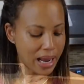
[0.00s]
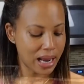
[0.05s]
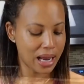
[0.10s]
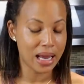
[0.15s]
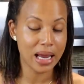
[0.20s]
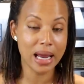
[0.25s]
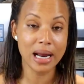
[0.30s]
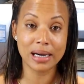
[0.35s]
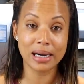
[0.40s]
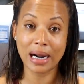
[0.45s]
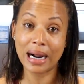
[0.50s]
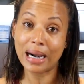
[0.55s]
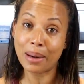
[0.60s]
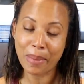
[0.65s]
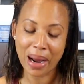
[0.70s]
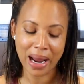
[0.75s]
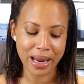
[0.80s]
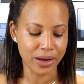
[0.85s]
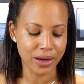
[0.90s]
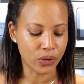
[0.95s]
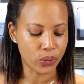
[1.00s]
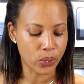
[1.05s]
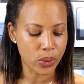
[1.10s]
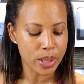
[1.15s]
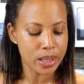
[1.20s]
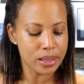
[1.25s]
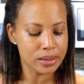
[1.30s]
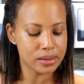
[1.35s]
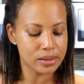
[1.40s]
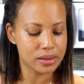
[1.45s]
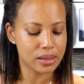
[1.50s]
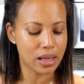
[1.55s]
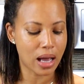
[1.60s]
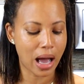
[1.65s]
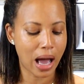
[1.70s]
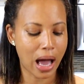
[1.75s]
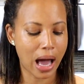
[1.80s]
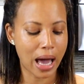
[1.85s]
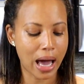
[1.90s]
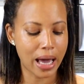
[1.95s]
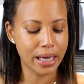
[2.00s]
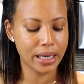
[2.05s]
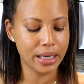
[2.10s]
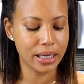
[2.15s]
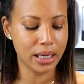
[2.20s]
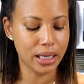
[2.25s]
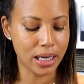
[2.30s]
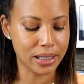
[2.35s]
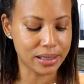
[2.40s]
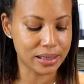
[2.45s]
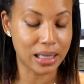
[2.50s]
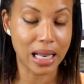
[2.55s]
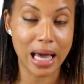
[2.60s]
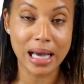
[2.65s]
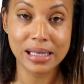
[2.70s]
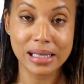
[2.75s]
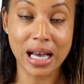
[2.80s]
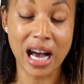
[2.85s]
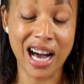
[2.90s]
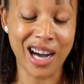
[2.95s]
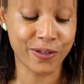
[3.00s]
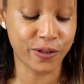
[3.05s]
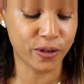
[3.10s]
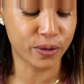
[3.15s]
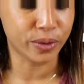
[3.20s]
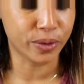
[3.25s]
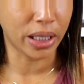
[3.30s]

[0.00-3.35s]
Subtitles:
and here are my ingredients. I sliced half of